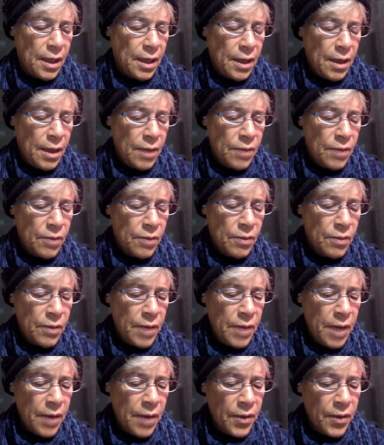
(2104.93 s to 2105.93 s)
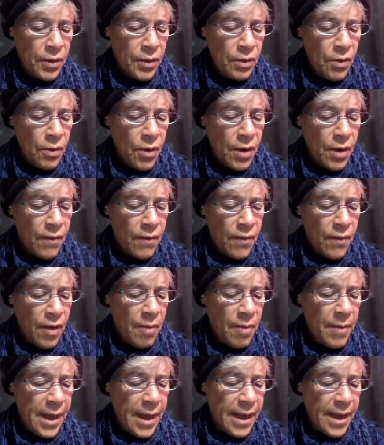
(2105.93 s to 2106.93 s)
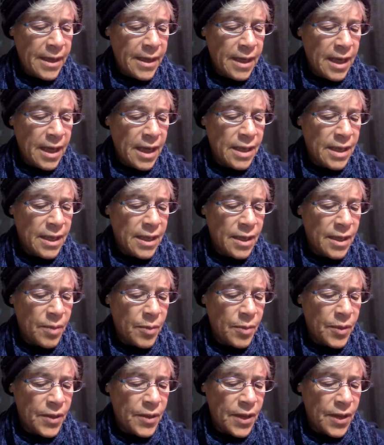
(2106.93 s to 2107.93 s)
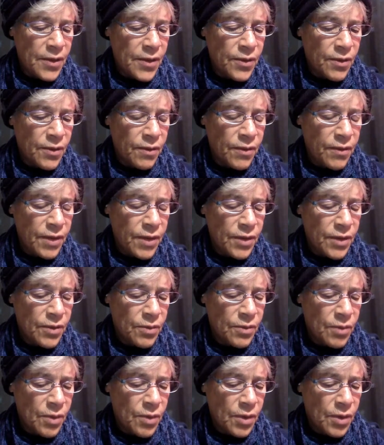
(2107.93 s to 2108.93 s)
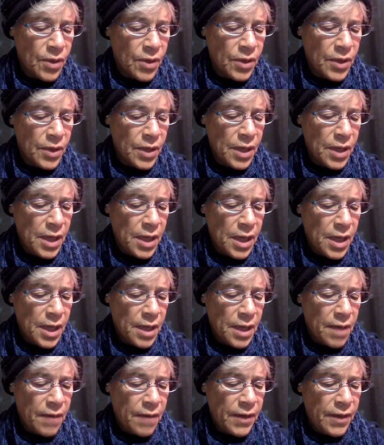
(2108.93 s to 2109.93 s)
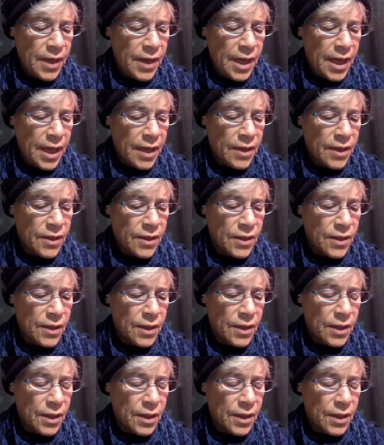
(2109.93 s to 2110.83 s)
Thou truly art the Lord of all mankind and the possessor of this world and of the next.